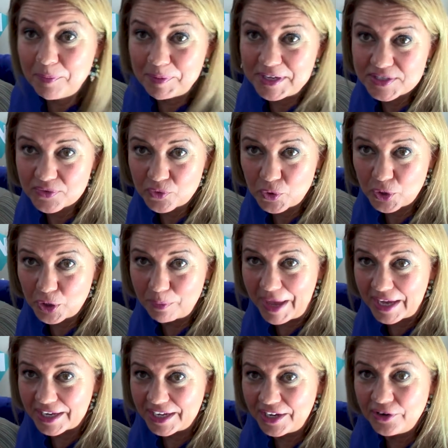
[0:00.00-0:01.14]
piece of coral
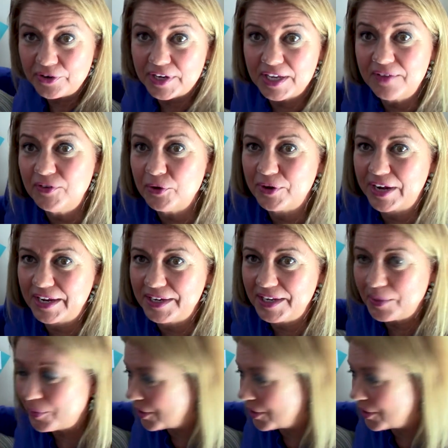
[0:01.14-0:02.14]
back here to give you an idea what